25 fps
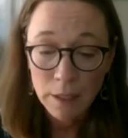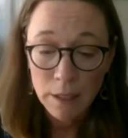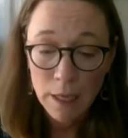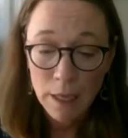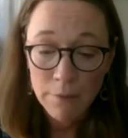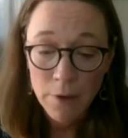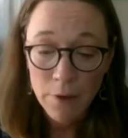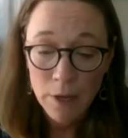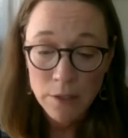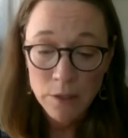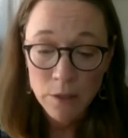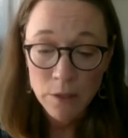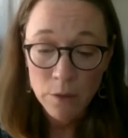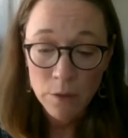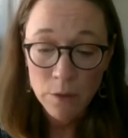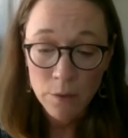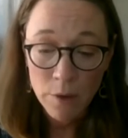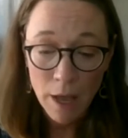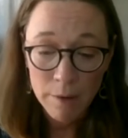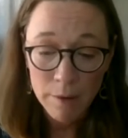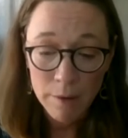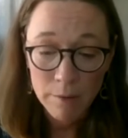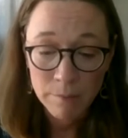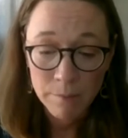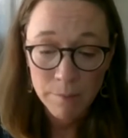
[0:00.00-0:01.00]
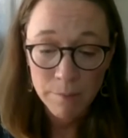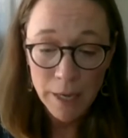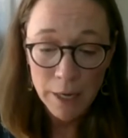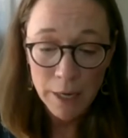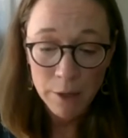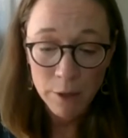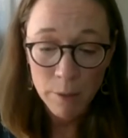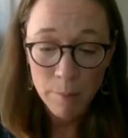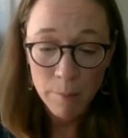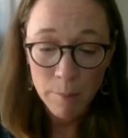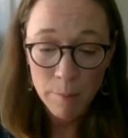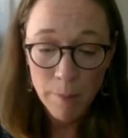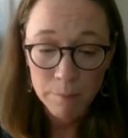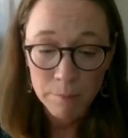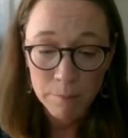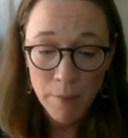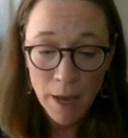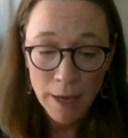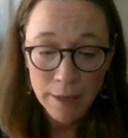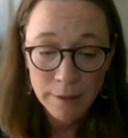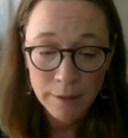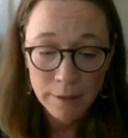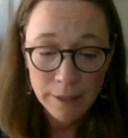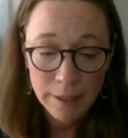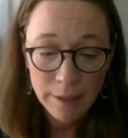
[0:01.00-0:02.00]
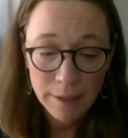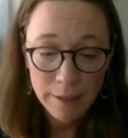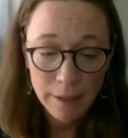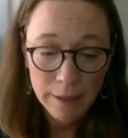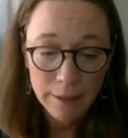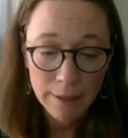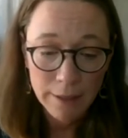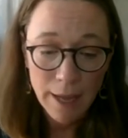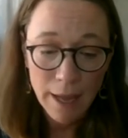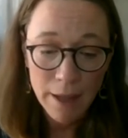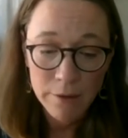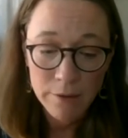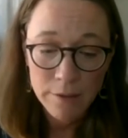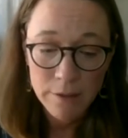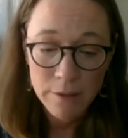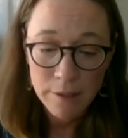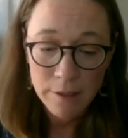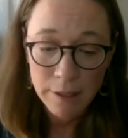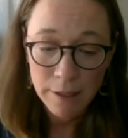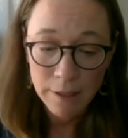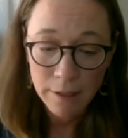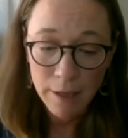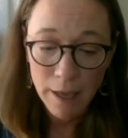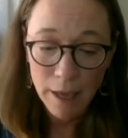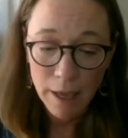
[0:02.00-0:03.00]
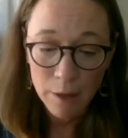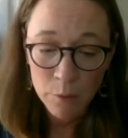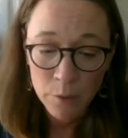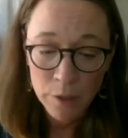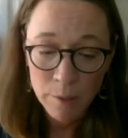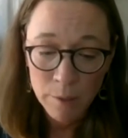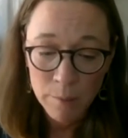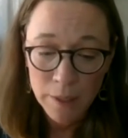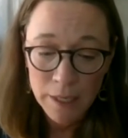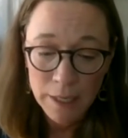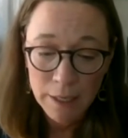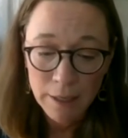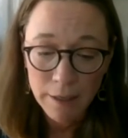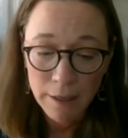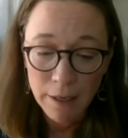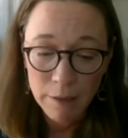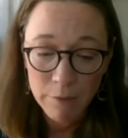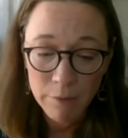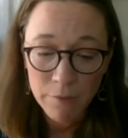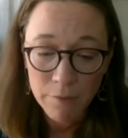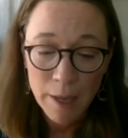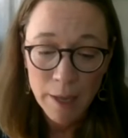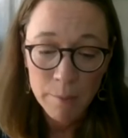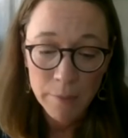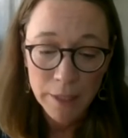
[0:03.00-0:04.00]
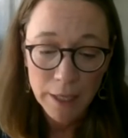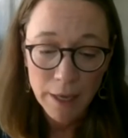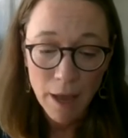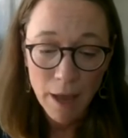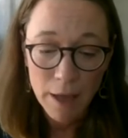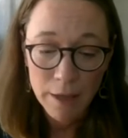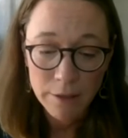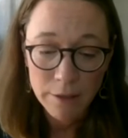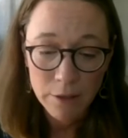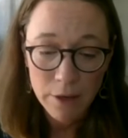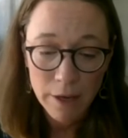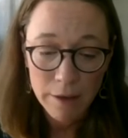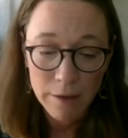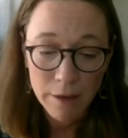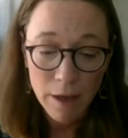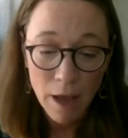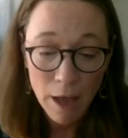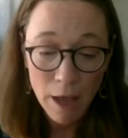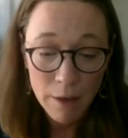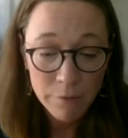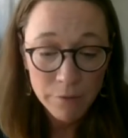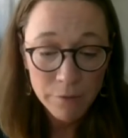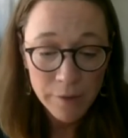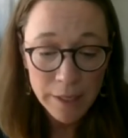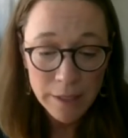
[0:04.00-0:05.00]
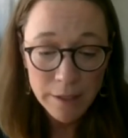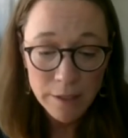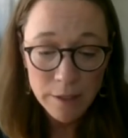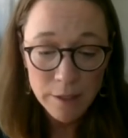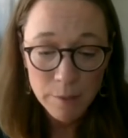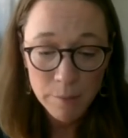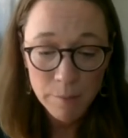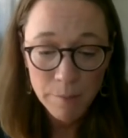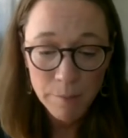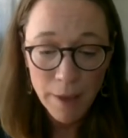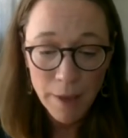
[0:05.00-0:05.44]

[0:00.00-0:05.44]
I've also gotten better about modeling and counseling equanimity and family conflict